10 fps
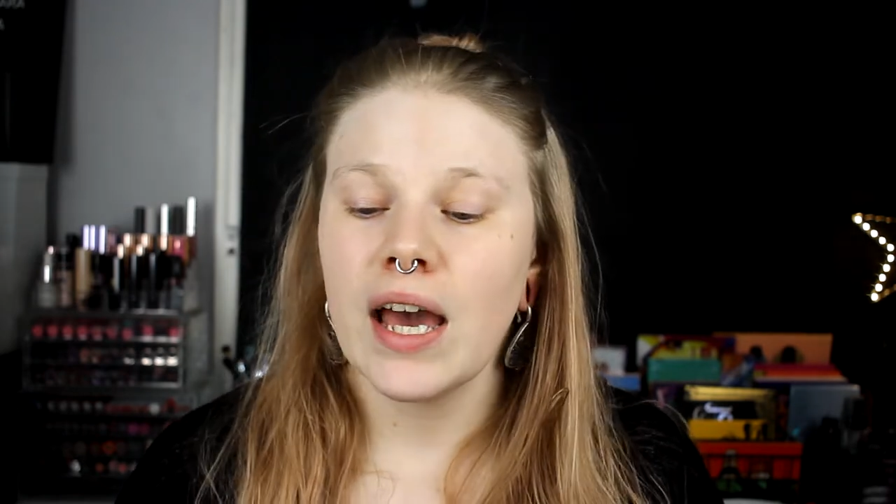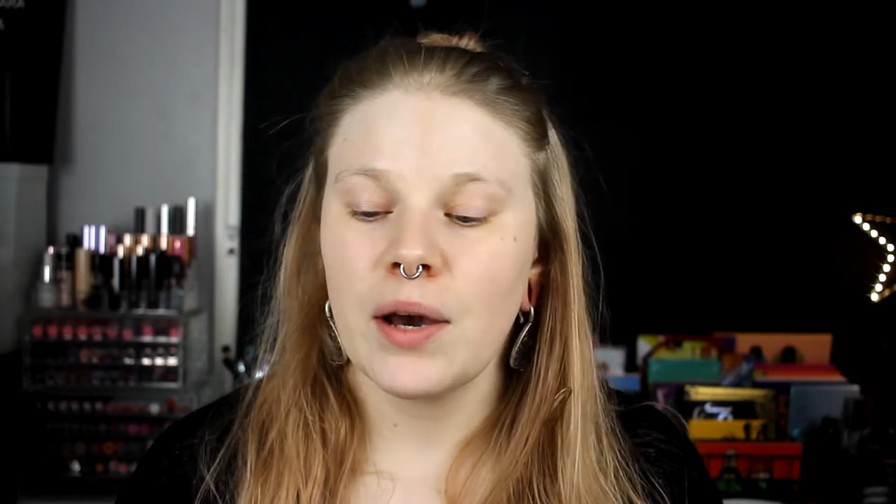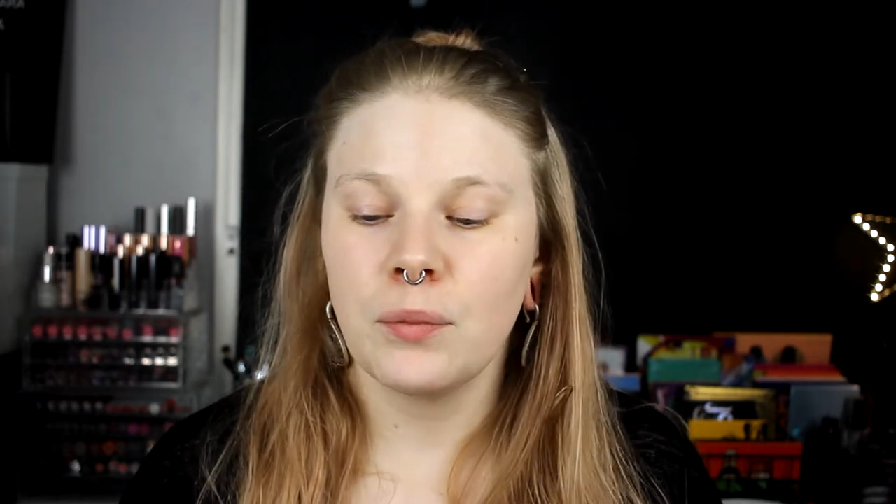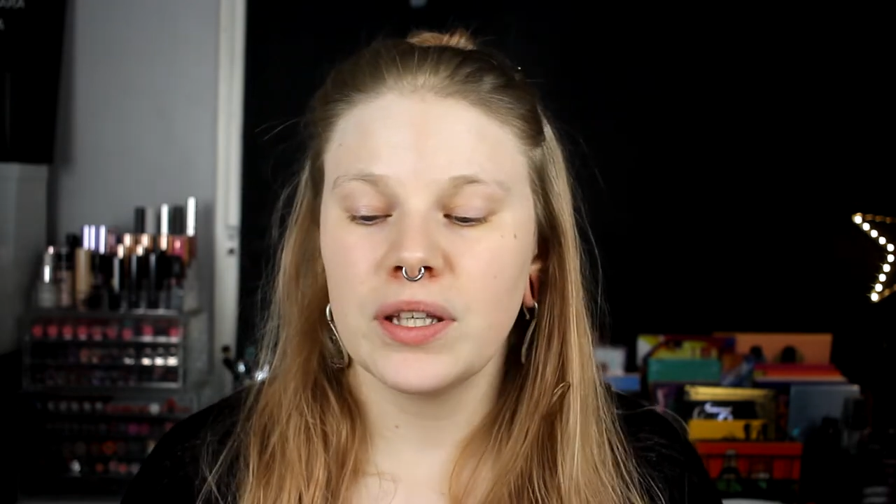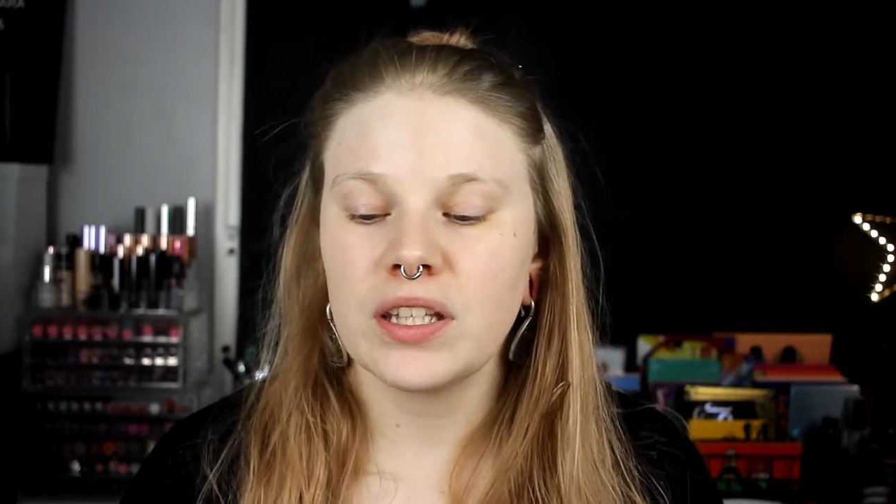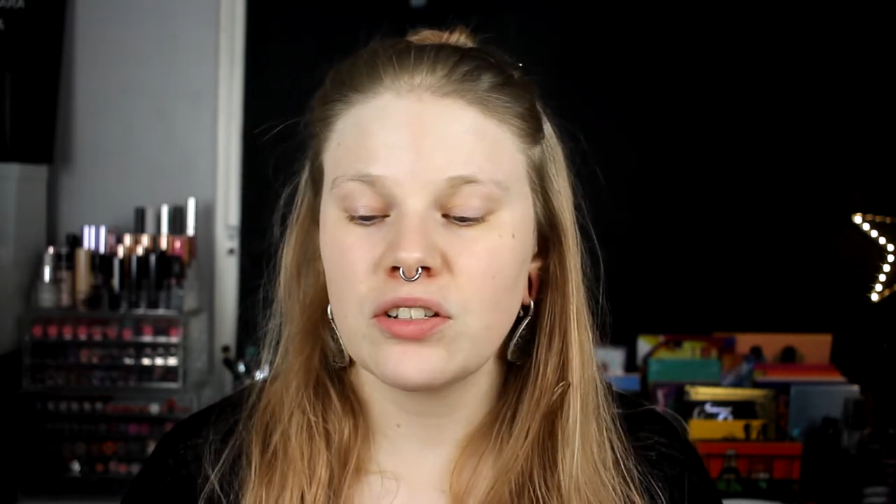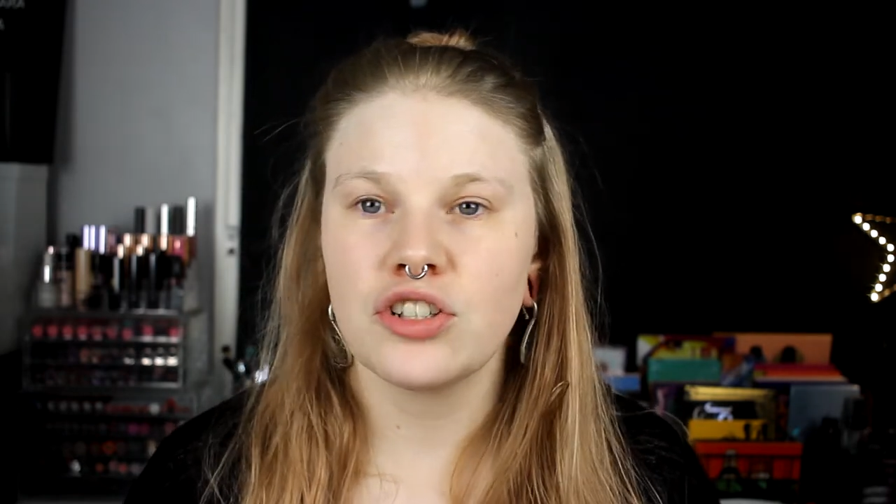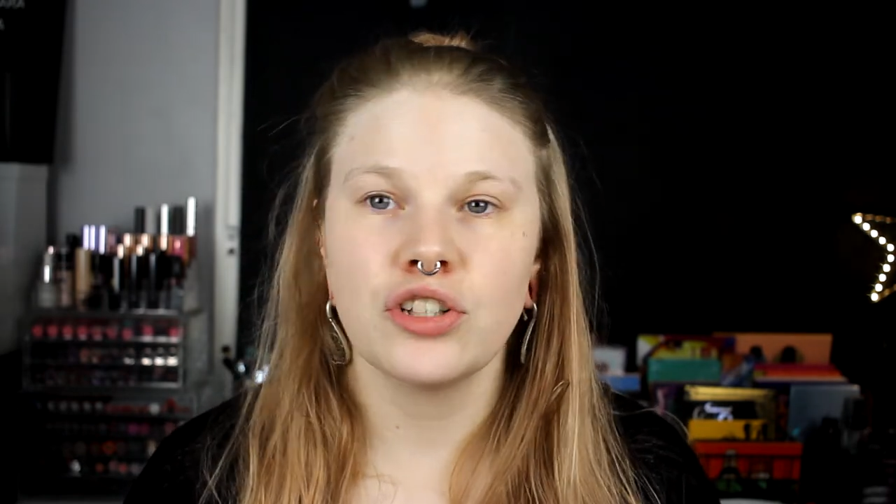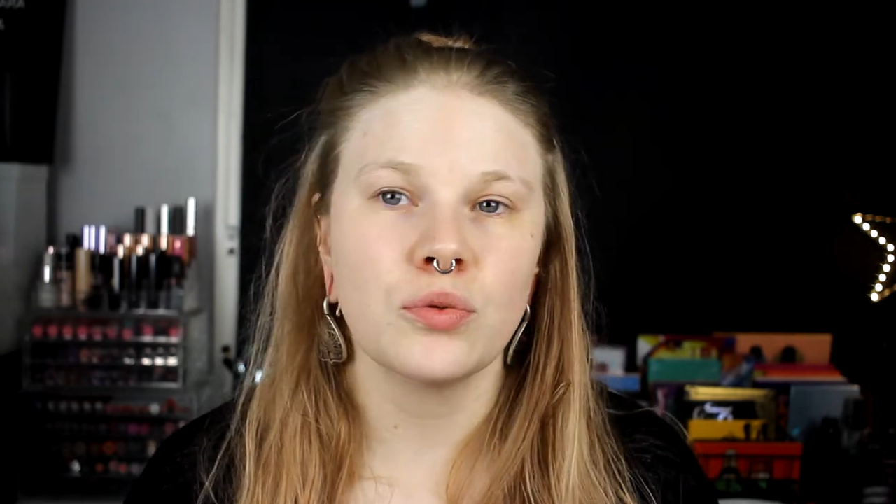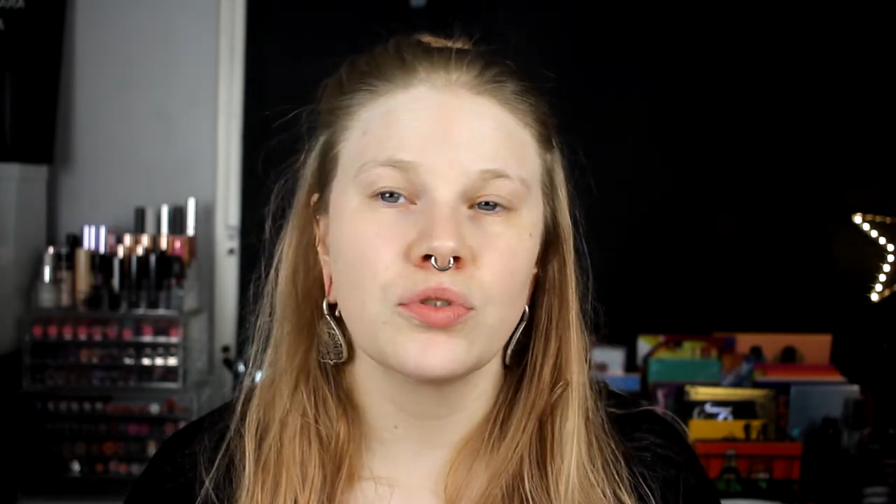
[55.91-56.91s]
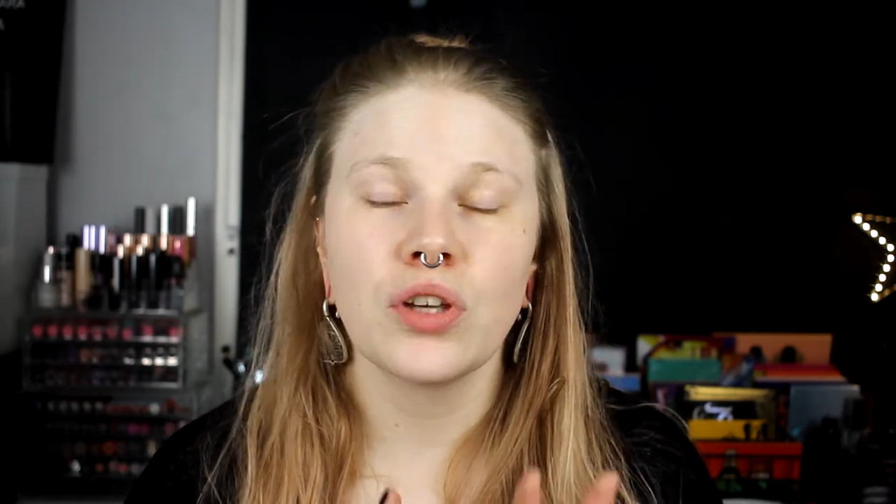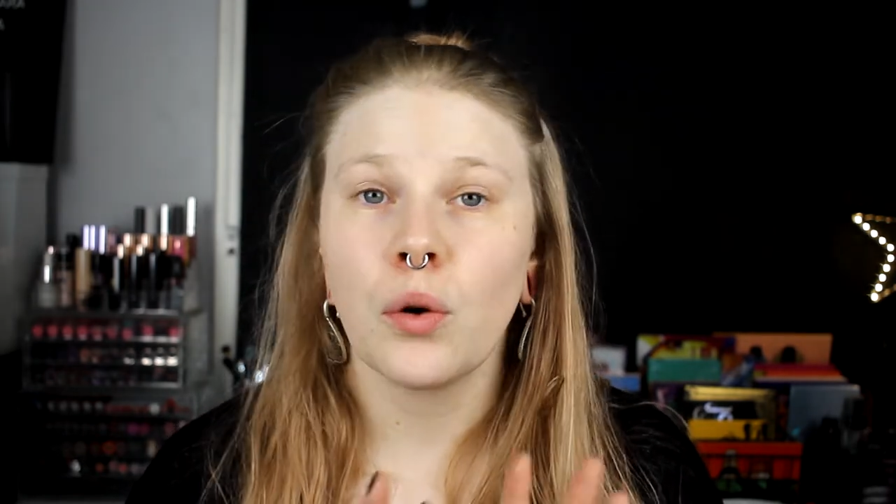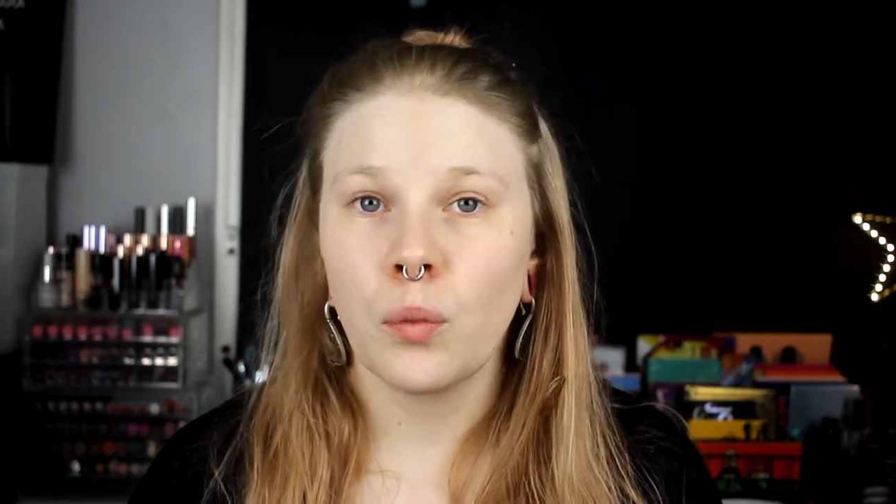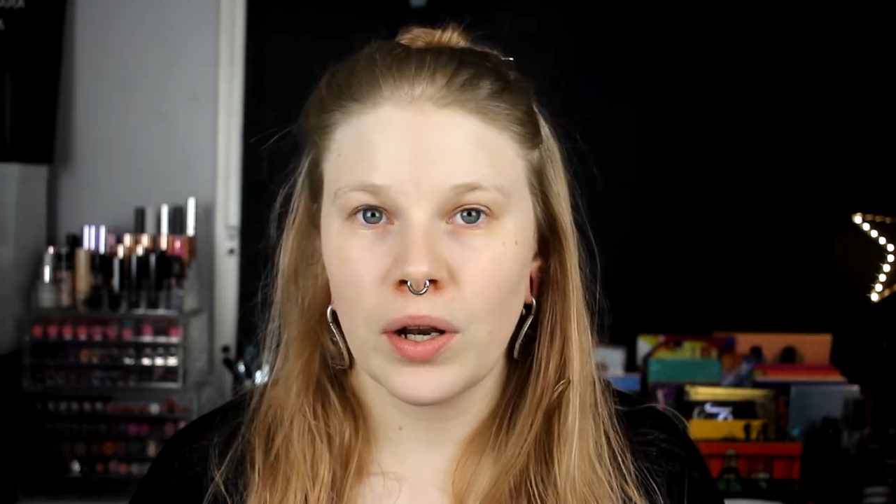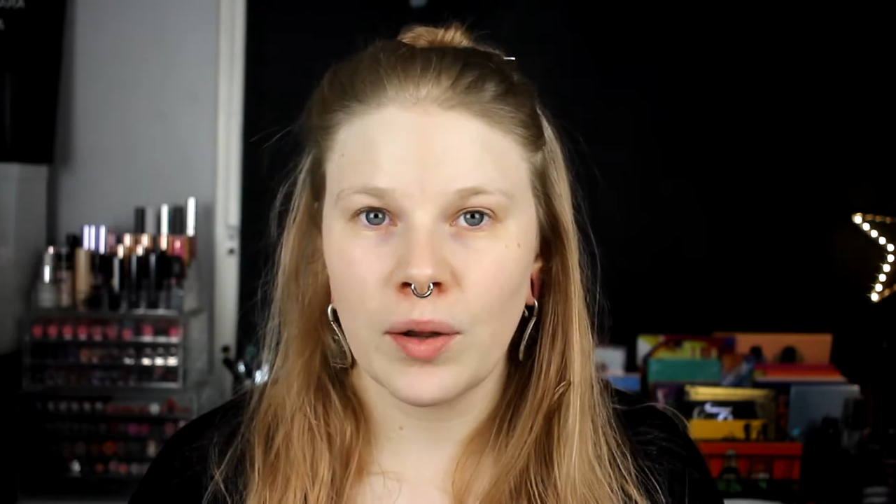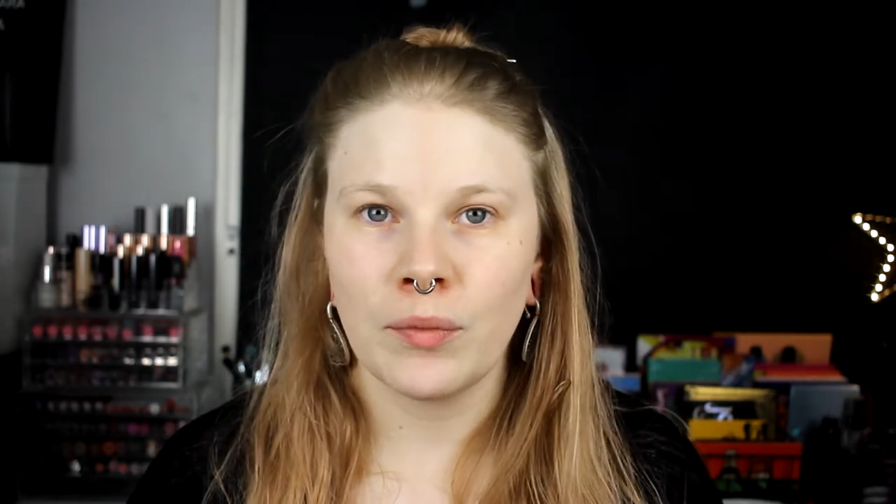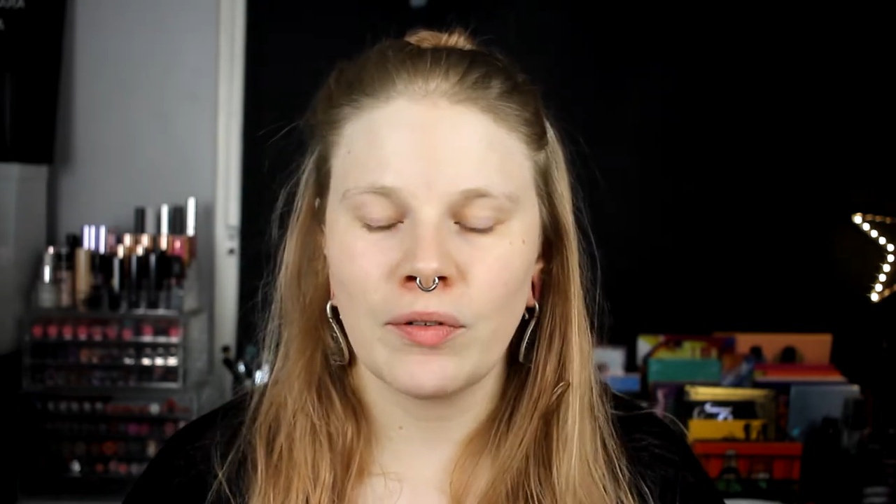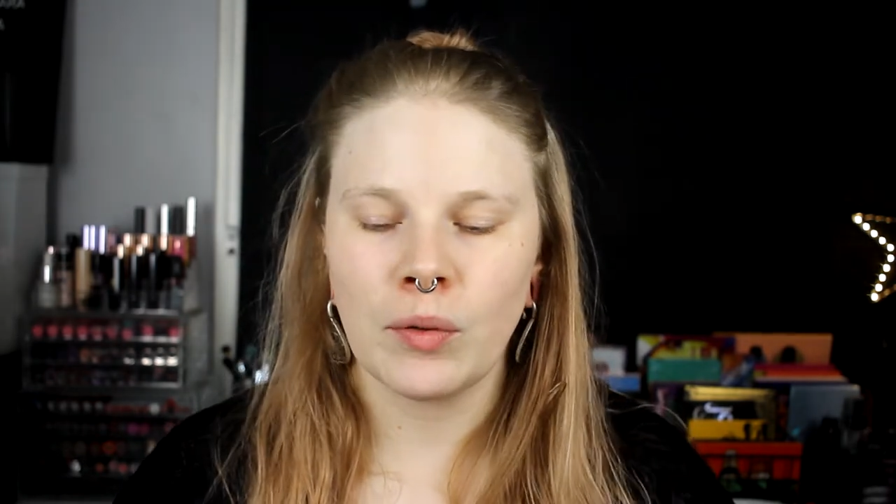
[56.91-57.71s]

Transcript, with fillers: and we can choose whatever